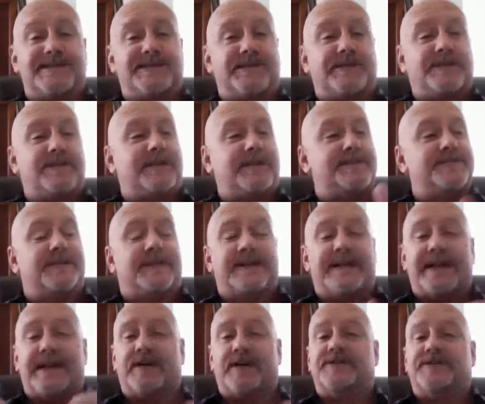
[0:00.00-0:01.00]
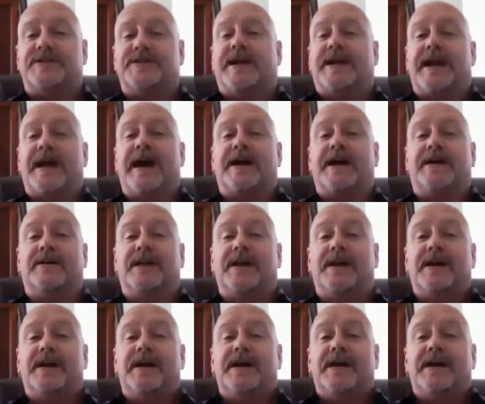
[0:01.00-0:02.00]
to you, here's the link. Go check it out.
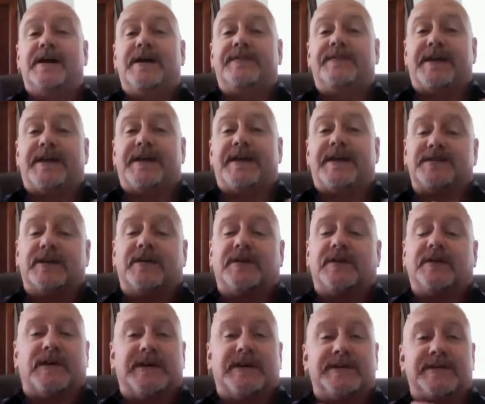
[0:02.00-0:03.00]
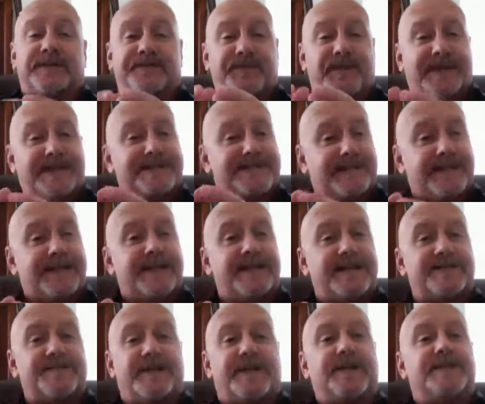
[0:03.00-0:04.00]
The end result was his
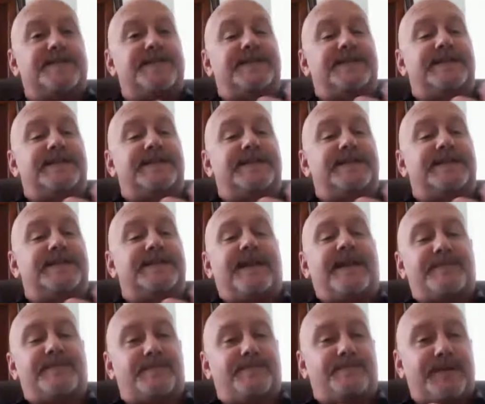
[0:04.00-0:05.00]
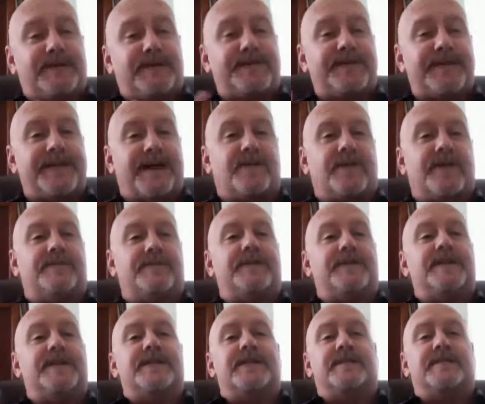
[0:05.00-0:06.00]
list, because he had taken time to build that
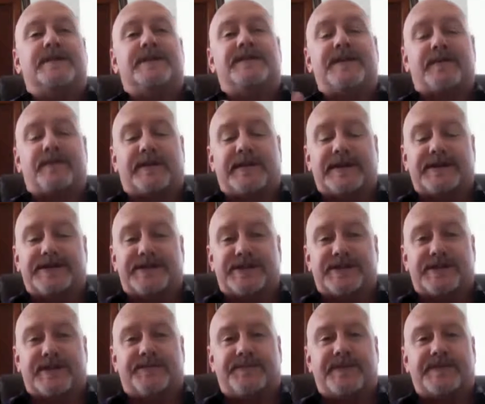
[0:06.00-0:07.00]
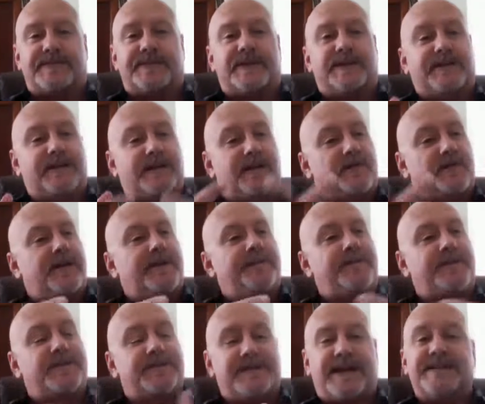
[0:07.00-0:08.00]
credibility, build that relationship. They said, you know
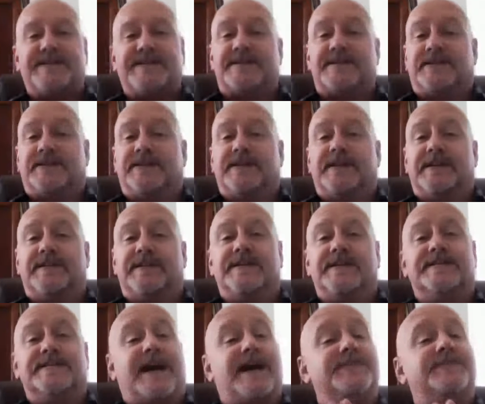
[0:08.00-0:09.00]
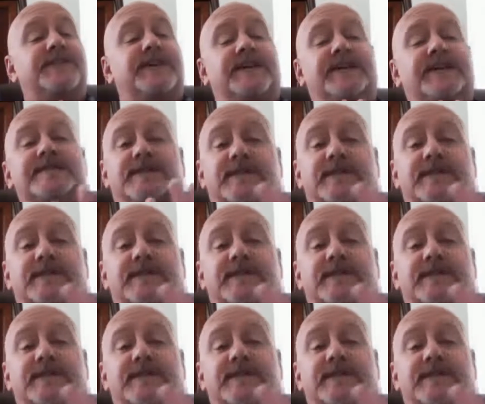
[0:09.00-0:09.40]
what? Chase is looking at this. I should at